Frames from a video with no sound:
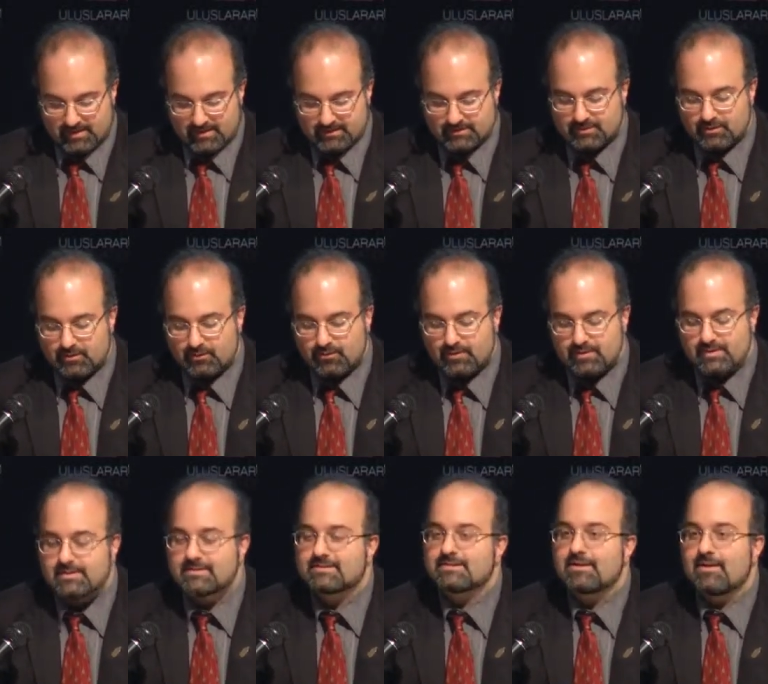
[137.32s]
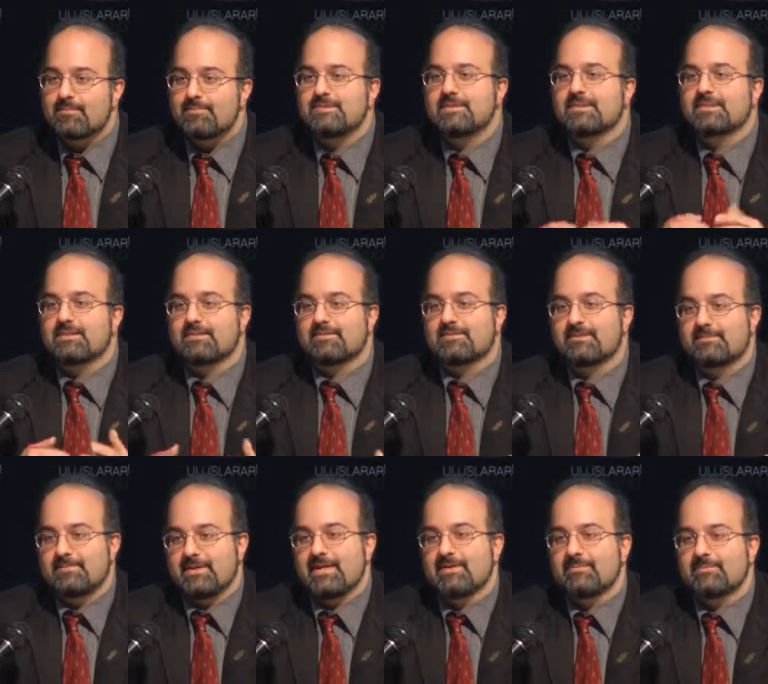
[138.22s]
So the subject of the
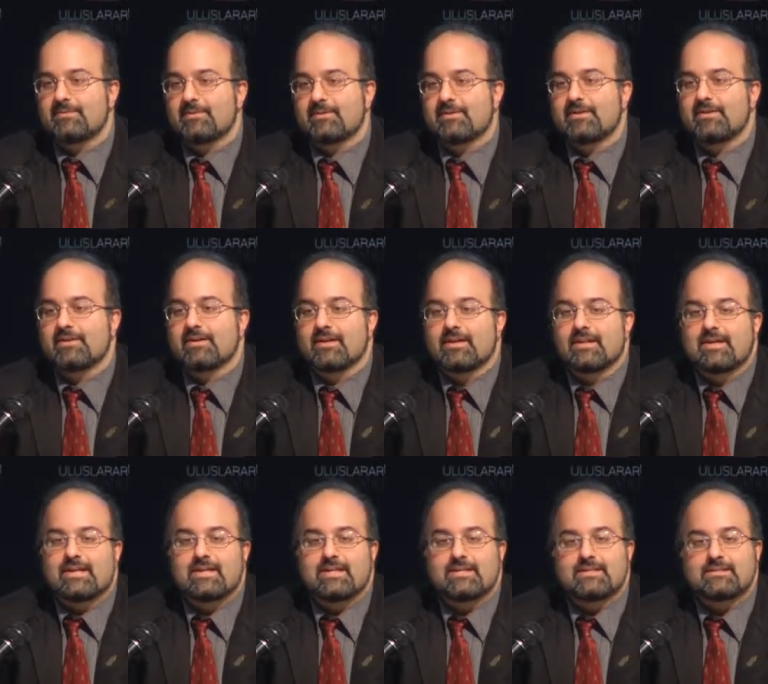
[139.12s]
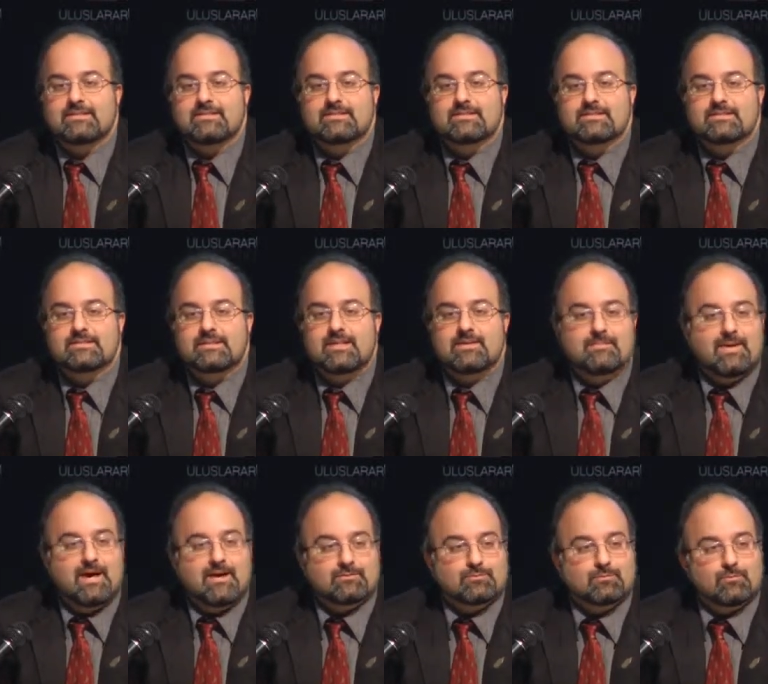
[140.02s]
paper is
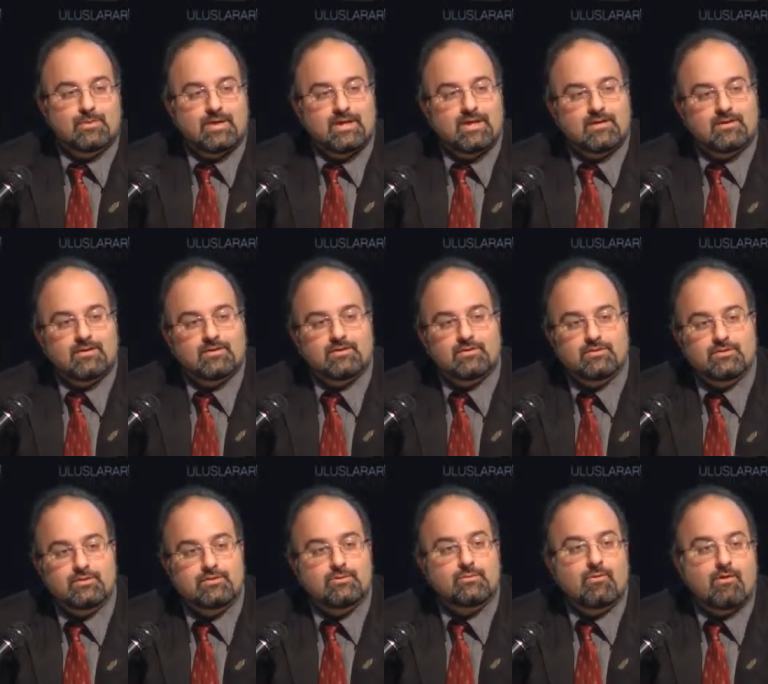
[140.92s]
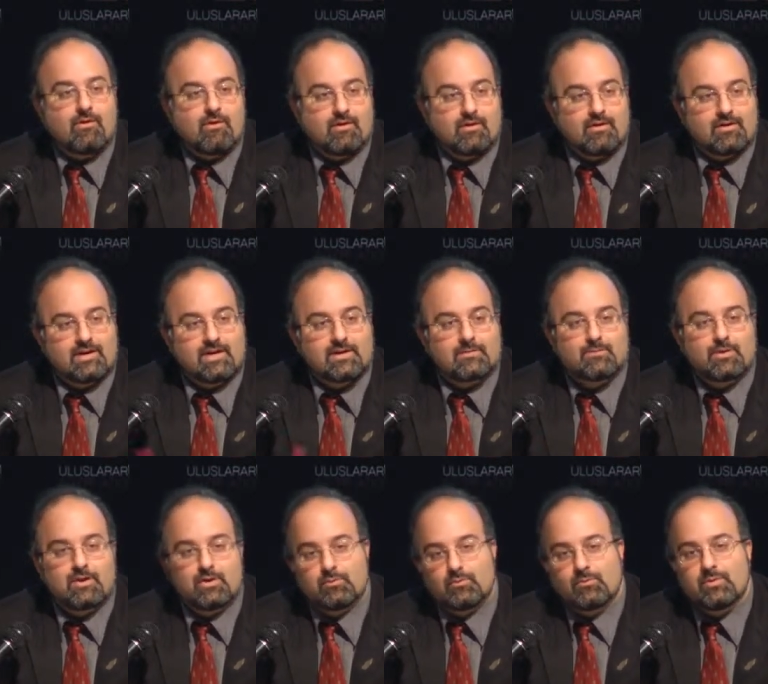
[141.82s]
about where you are and
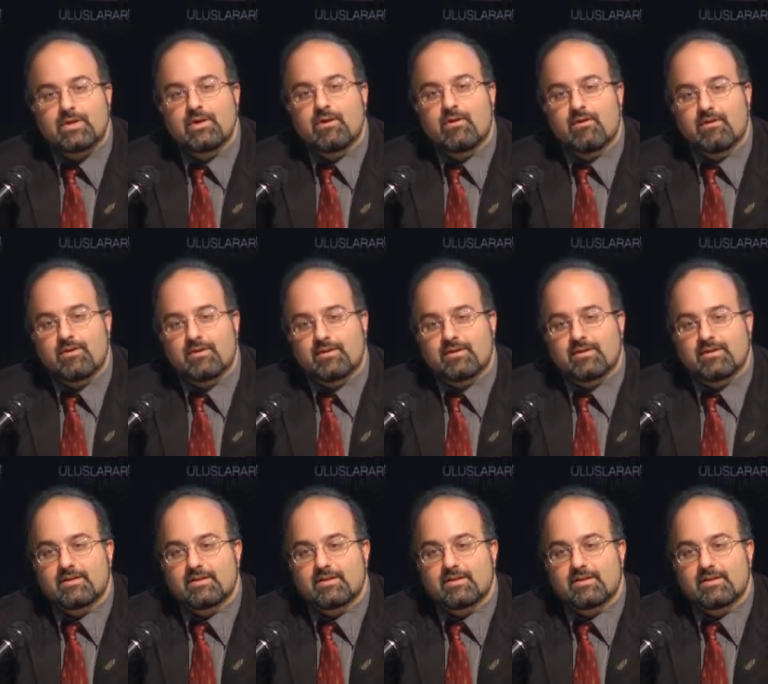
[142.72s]
where we are